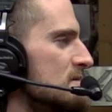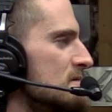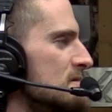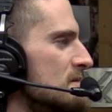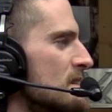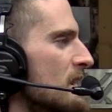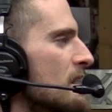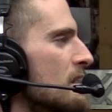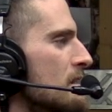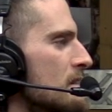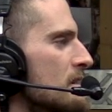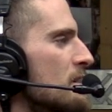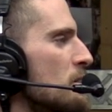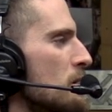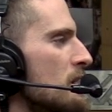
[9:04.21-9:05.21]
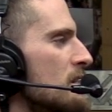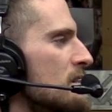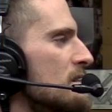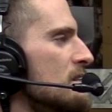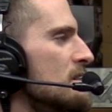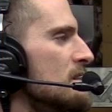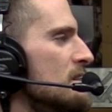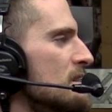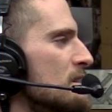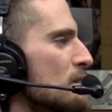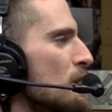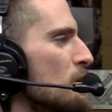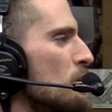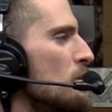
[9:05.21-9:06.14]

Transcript: Right. Huh. Okay. Sure. All right.